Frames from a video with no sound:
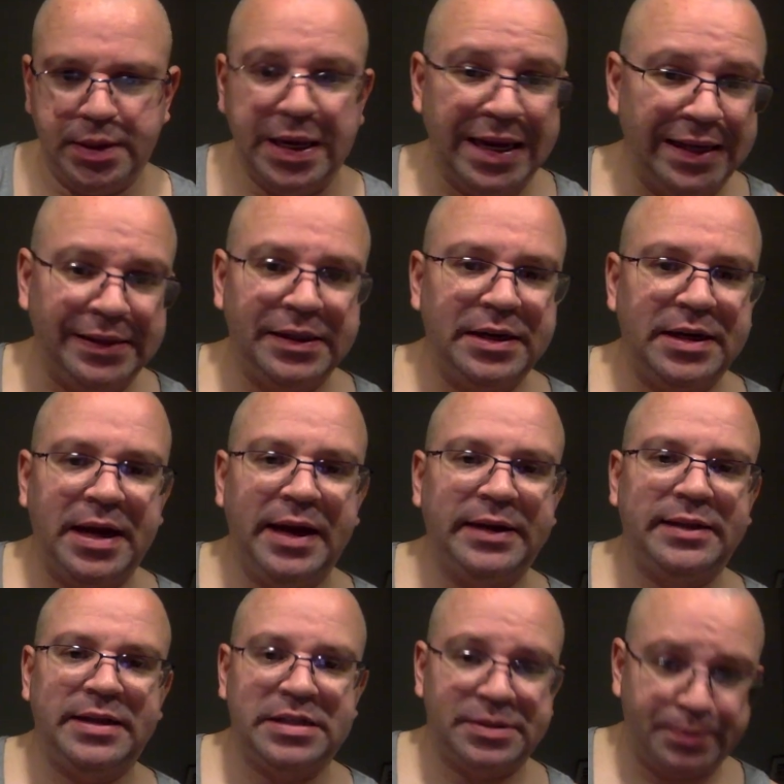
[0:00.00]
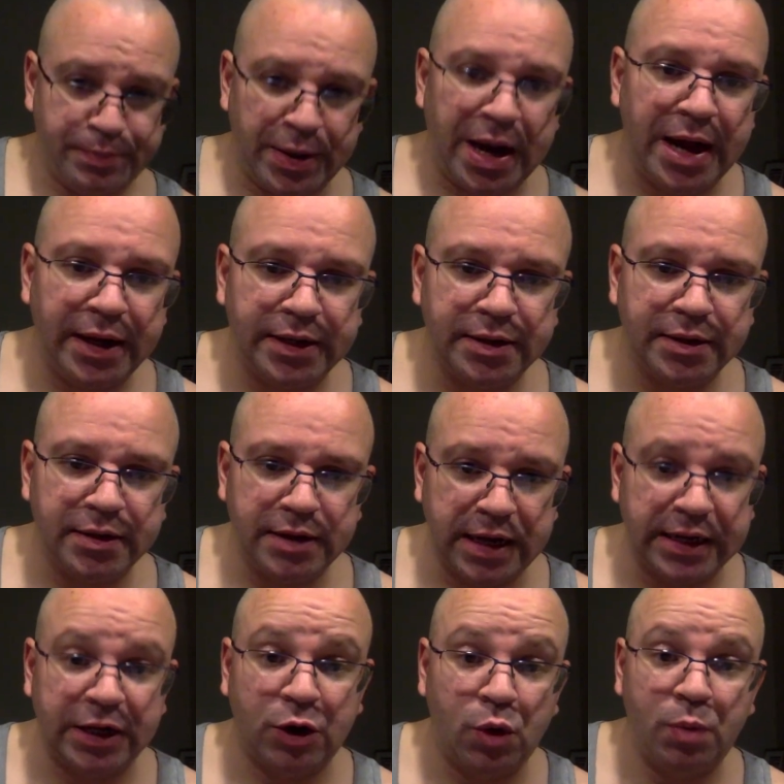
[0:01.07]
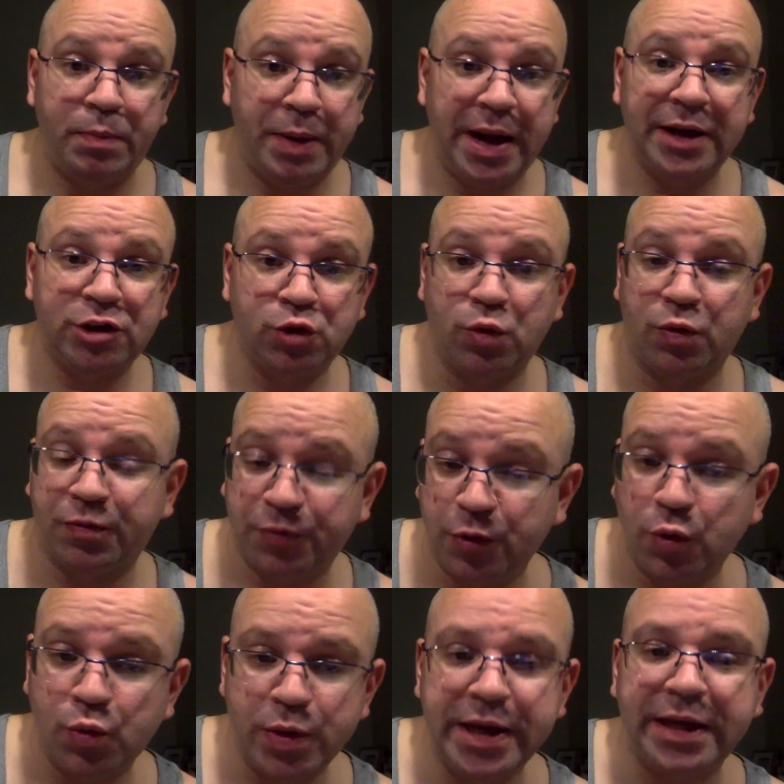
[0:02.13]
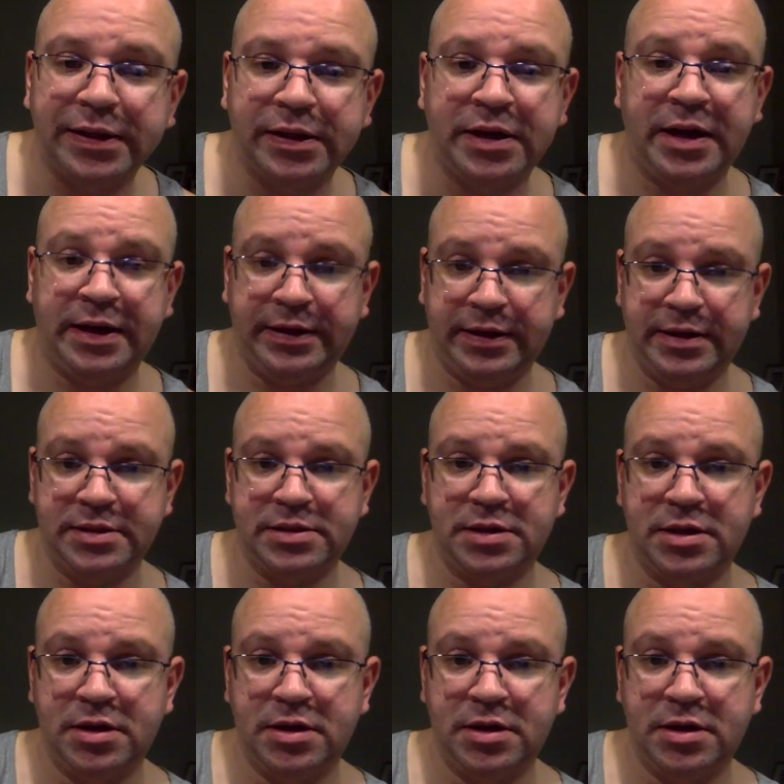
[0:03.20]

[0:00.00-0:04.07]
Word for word: in the 90s back i can go back to a full week in the 90s